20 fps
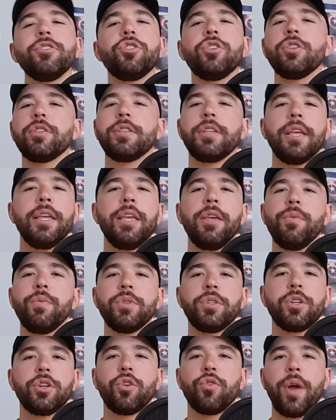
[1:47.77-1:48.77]
just he
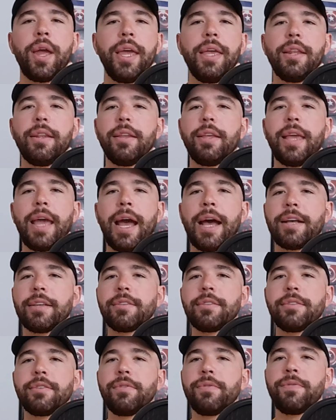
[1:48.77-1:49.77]
was a great
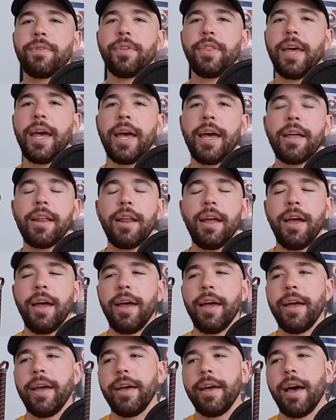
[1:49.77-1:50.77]
cast for that.
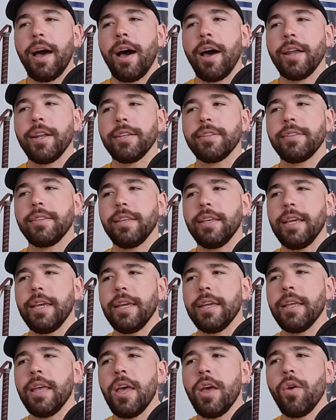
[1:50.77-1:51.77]
Uh,
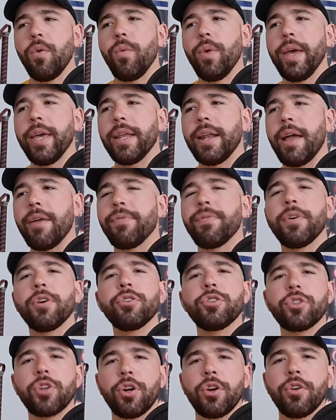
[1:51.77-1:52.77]
honestly, when I
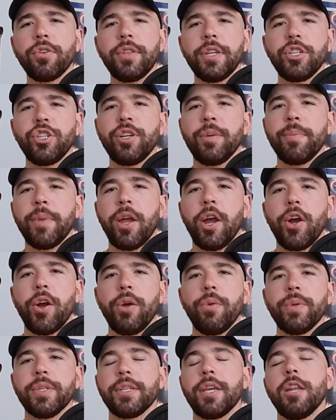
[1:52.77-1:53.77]
first heard that Jim
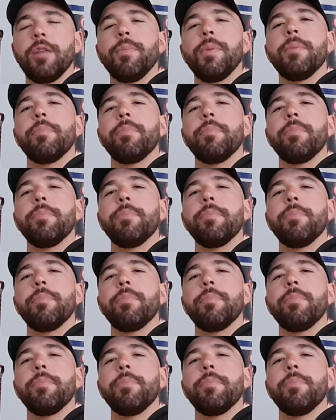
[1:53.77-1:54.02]
Carrey was going to be